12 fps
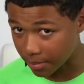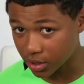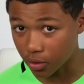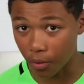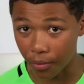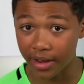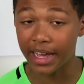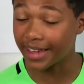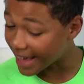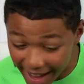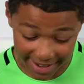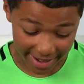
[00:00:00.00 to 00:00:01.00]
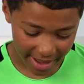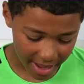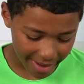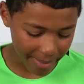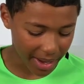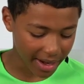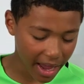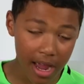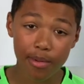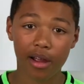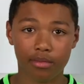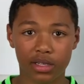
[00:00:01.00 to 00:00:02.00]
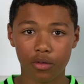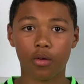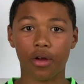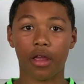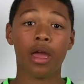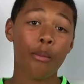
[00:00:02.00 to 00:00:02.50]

scoring again. I mean, Abraham scoring,